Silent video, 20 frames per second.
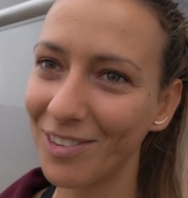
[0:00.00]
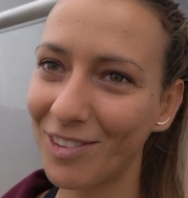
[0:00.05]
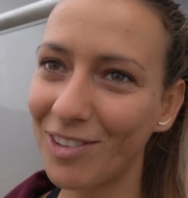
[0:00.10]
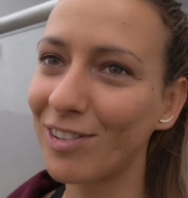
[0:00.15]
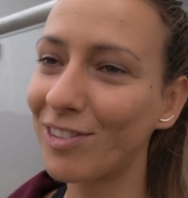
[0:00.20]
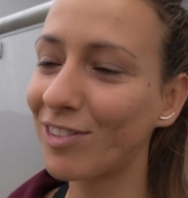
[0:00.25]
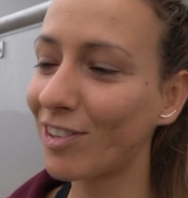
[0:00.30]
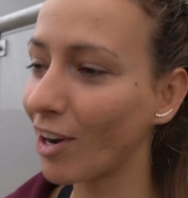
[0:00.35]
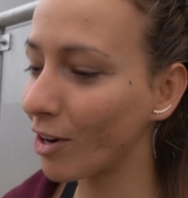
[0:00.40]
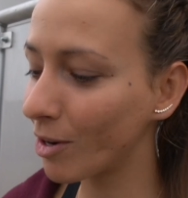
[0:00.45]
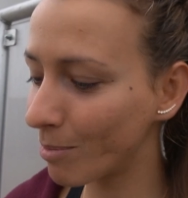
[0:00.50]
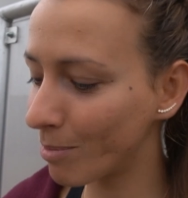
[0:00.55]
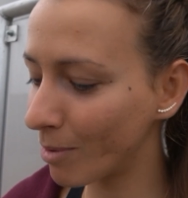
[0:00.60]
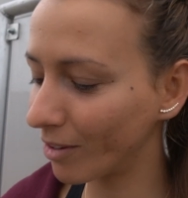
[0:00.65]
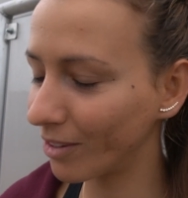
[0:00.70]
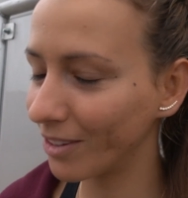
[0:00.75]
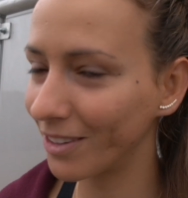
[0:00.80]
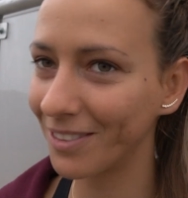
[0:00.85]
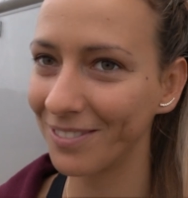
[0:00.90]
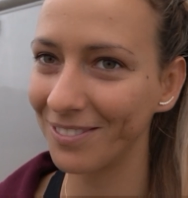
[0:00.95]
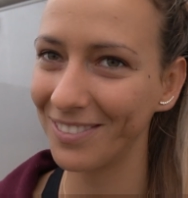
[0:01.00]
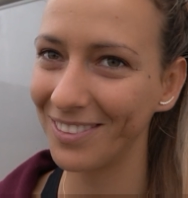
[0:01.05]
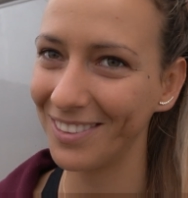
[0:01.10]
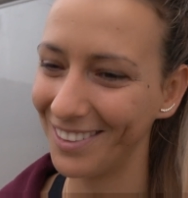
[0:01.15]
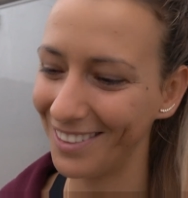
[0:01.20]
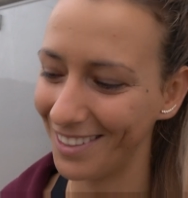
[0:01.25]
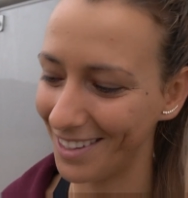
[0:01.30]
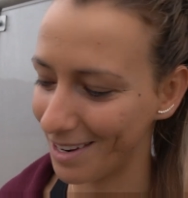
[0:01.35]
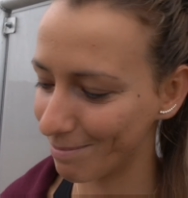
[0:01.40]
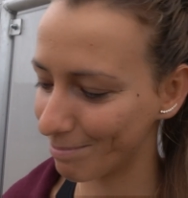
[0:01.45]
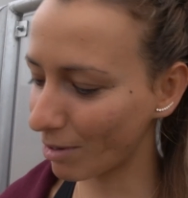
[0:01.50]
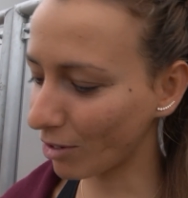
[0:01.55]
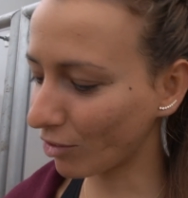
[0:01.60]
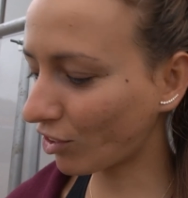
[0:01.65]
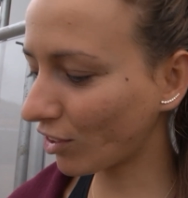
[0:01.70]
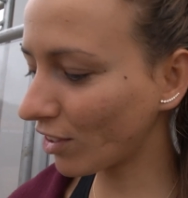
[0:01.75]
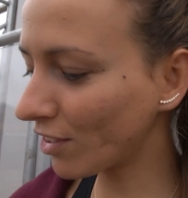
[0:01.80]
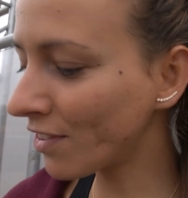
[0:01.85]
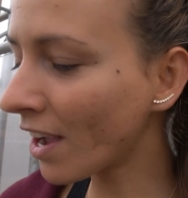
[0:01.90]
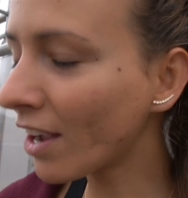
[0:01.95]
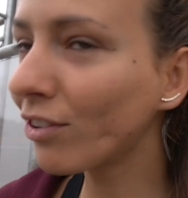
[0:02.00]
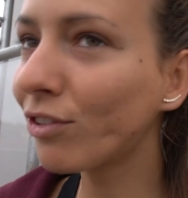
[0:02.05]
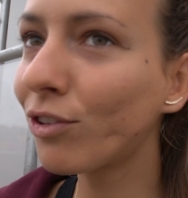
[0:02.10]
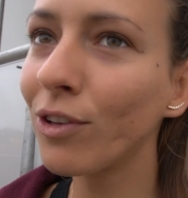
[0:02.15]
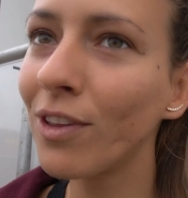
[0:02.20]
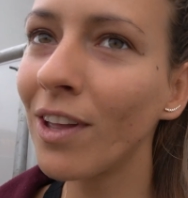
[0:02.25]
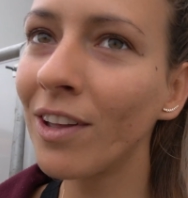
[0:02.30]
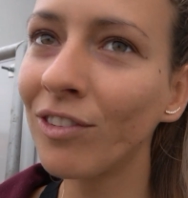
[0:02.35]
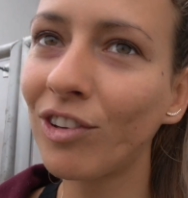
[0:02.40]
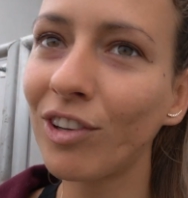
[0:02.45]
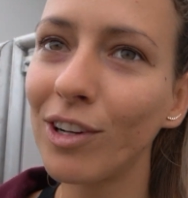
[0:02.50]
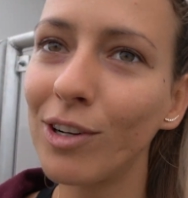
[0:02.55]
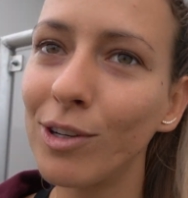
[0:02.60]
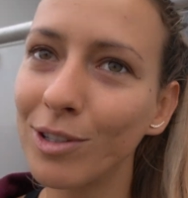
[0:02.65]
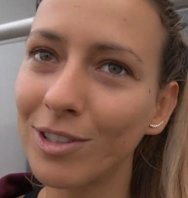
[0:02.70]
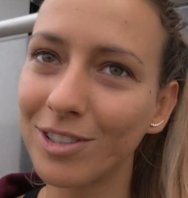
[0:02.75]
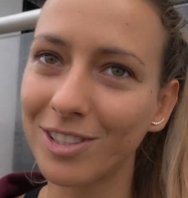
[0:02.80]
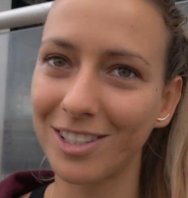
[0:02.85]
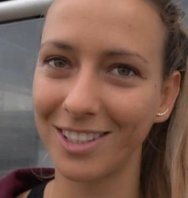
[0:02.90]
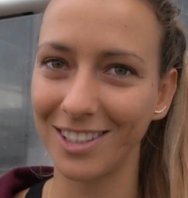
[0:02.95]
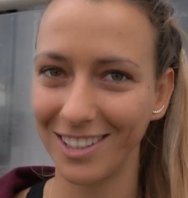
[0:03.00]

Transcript: She's terrible. But she's nicer than she looks.